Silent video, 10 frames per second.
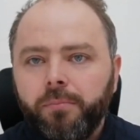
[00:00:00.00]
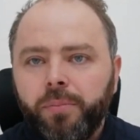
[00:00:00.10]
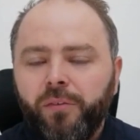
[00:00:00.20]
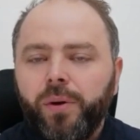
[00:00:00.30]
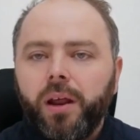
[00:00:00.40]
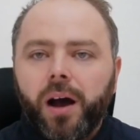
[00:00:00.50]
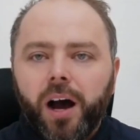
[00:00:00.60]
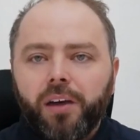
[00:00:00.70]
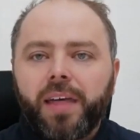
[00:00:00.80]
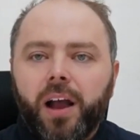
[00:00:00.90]
But if we don't
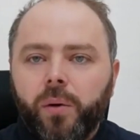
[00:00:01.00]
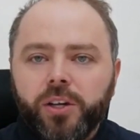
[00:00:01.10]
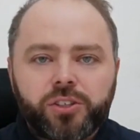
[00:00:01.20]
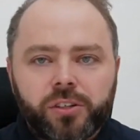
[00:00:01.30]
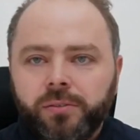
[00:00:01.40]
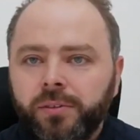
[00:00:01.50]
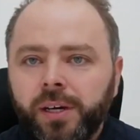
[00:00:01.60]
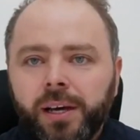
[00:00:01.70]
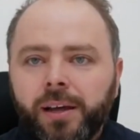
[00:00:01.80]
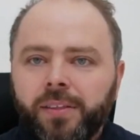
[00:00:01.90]
ask that question,
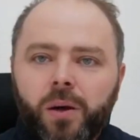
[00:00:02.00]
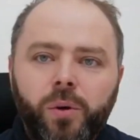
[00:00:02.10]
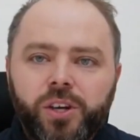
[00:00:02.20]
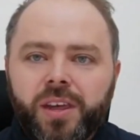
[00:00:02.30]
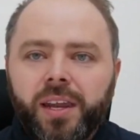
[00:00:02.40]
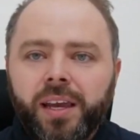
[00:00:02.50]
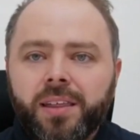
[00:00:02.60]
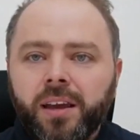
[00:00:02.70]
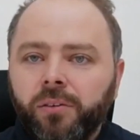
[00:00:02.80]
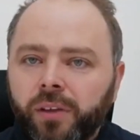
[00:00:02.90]
then we're just sending a
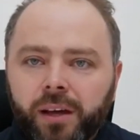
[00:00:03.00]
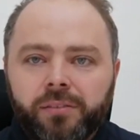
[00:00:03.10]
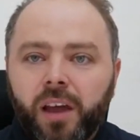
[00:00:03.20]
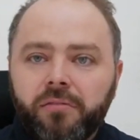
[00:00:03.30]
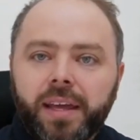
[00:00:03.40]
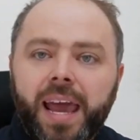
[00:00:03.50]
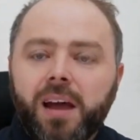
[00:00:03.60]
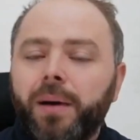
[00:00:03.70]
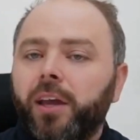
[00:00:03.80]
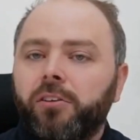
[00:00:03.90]
signal that don't really care
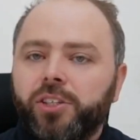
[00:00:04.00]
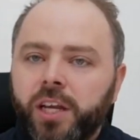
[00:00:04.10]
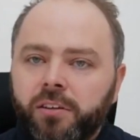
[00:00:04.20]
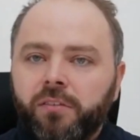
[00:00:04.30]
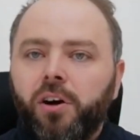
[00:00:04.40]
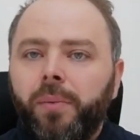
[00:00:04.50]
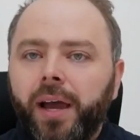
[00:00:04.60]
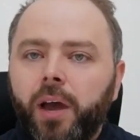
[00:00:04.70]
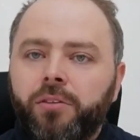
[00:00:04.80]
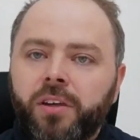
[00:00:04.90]
about your agenda. I've got
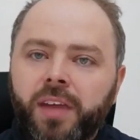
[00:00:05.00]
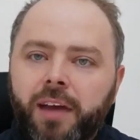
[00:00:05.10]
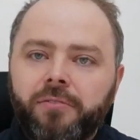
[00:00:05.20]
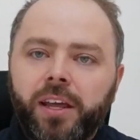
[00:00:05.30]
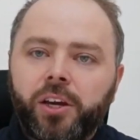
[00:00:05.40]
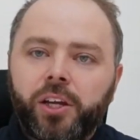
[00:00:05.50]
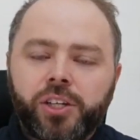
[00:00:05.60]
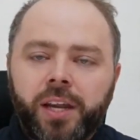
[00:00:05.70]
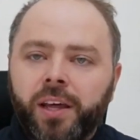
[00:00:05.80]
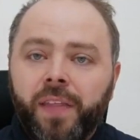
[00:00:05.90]
my own. So set a really good
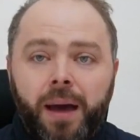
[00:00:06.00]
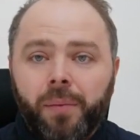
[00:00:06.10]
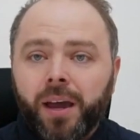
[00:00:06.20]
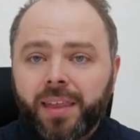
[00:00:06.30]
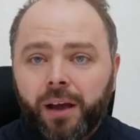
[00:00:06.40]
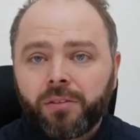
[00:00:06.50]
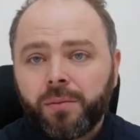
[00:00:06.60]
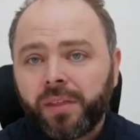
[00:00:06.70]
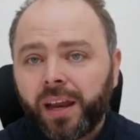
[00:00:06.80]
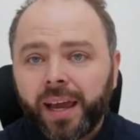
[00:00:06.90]
agenda. That might sound
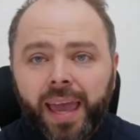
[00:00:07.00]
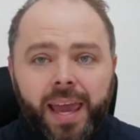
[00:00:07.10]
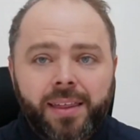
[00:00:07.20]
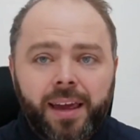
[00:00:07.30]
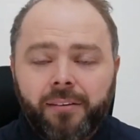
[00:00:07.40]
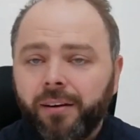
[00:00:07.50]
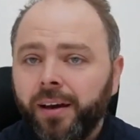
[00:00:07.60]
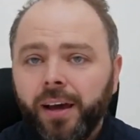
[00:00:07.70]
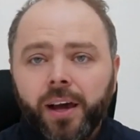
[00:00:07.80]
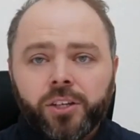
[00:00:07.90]
something like, hey, Sarah,
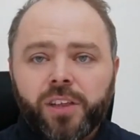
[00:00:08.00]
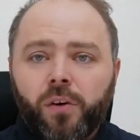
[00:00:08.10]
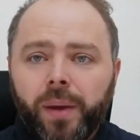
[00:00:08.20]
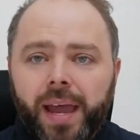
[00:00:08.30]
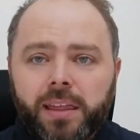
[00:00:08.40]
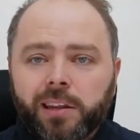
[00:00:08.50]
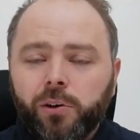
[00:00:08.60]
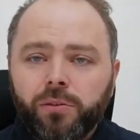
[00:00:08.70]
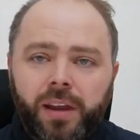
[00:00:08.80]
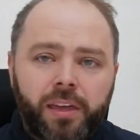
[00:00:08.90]
just before we get into the
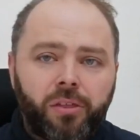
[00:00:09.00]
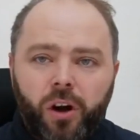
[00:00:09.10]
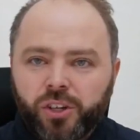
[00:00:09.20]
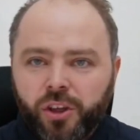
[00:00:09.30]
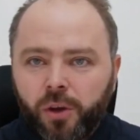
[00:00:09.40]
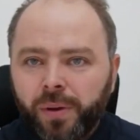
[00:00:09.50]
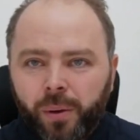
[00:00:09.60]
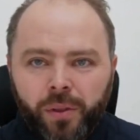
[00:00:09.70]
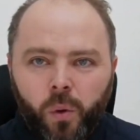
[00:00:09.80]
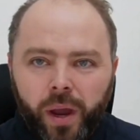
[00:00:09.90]
call today, thought I'd just open up
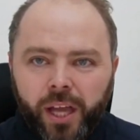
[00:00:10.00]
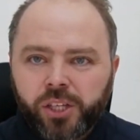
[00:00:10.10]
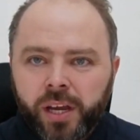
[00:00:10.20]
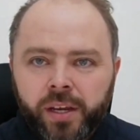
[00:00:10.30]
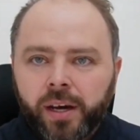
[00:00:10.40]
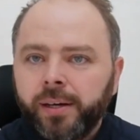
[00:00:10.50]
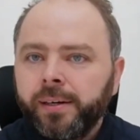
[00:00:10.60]
with a quick agenda.